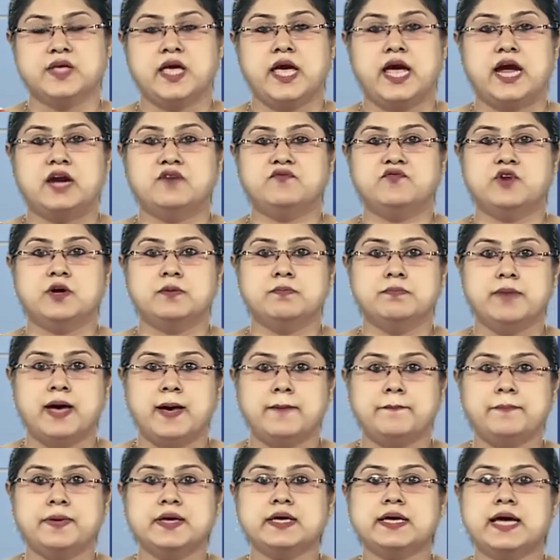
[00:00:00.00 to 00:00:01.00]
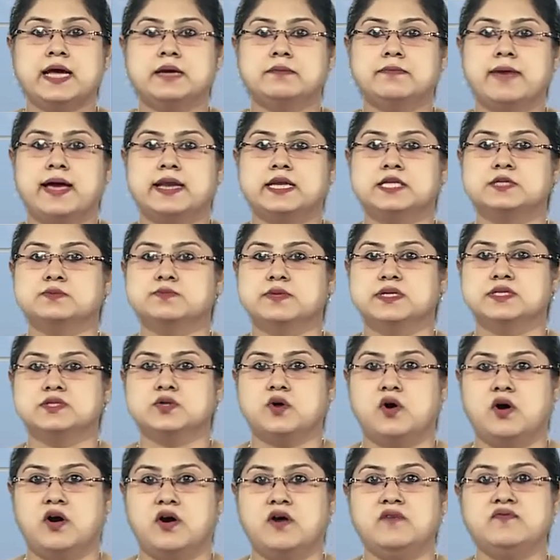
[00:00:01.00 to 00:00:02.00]
and for mapping and management
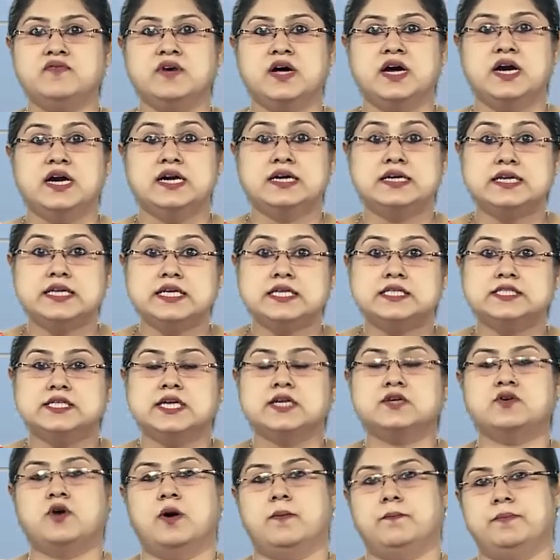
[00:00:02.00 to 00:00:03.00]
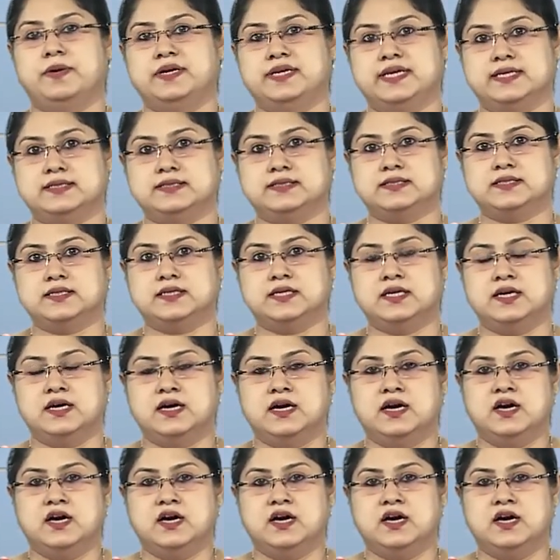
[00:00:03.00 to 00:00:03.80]
of teacher competency.